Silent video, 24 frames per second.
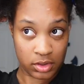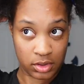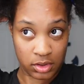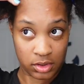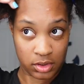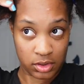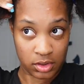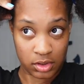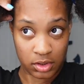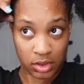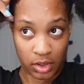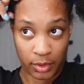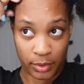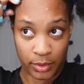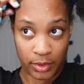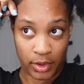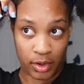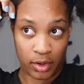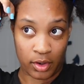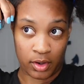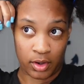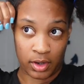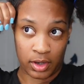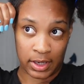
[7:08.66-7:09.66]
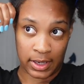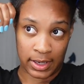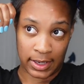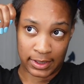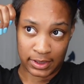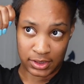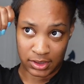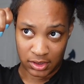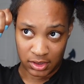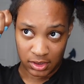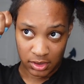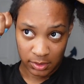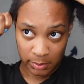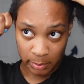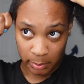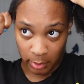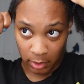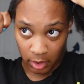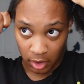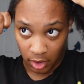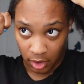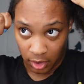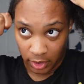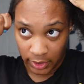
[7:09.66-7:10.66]
So y'all, I just
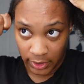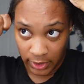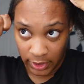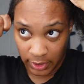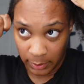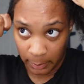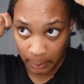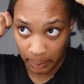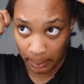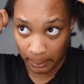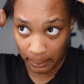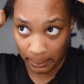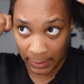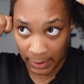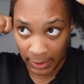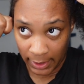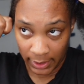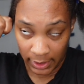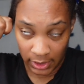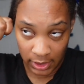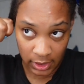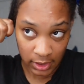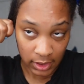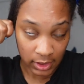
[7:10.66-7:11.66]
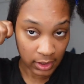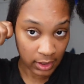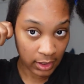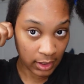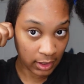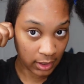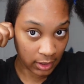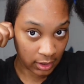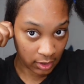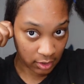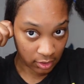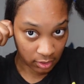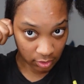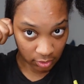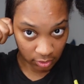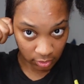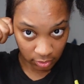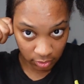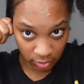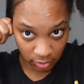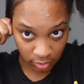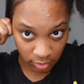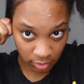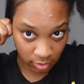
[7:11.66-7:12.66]
parted my
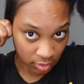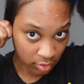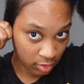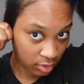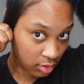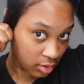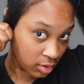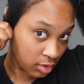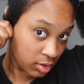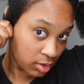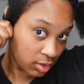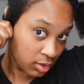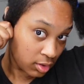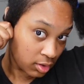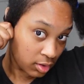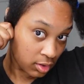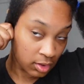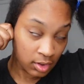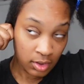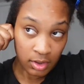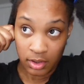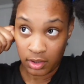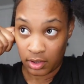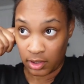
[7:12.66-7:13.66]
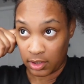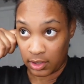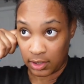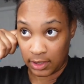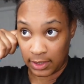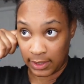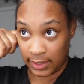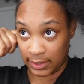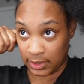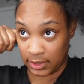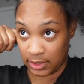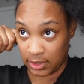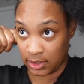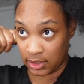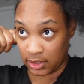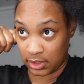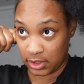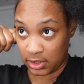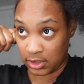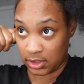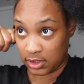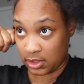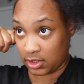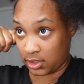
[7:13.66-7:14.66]
hair like
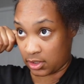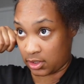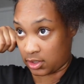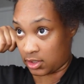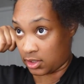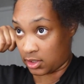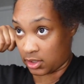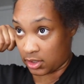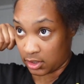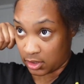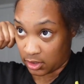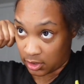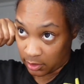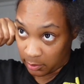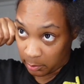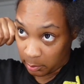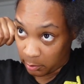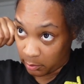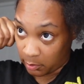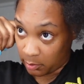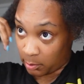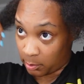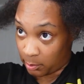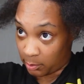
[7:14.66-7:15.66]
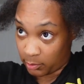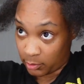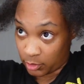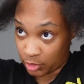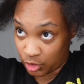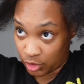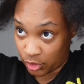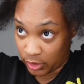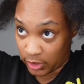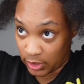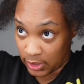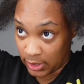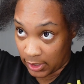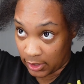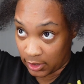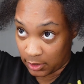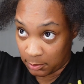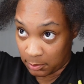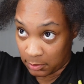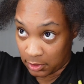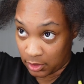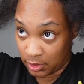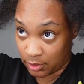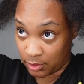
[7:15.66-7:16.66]
this, straight down the
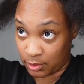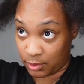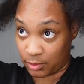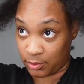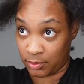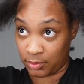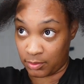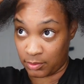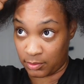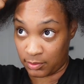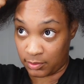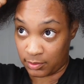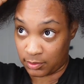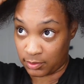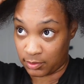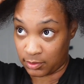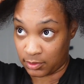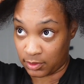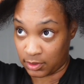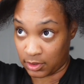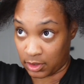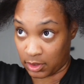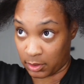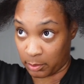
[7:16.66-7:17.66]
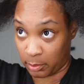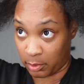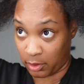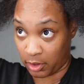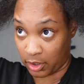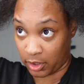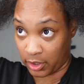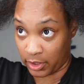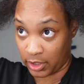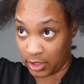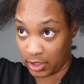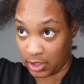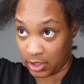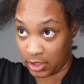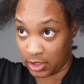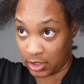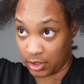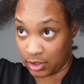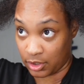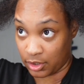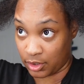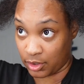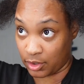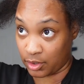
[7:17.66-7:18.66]
middle, then a part
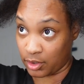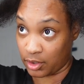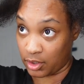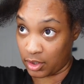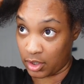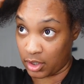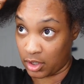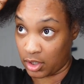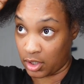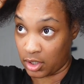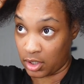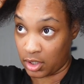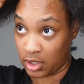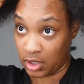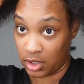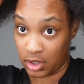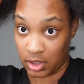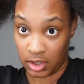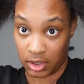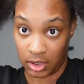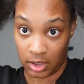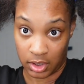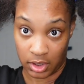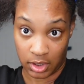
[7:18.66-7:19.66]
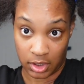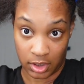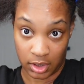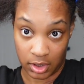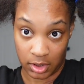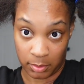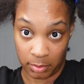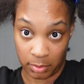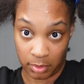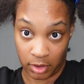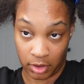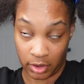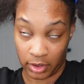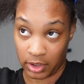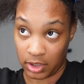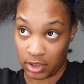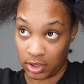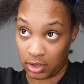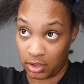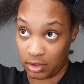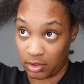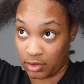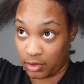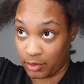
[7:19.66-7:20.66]
here, then another part
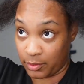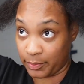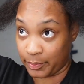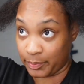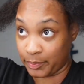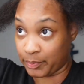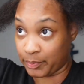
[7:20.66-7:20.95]
here.